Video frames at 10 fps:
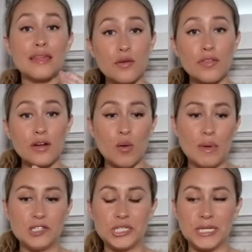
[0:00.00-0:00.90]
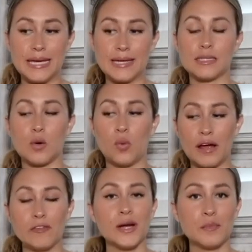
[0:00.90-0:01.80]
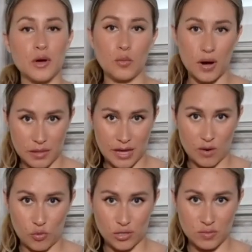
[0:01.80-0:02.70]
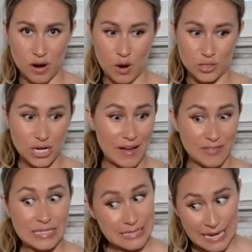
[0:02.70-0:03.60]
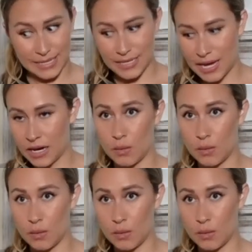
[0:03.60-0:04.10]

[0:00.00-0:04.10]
The other thing I'll mention is whatever I'm gonna wear to the airport tomorrow, which I haven't decided yet,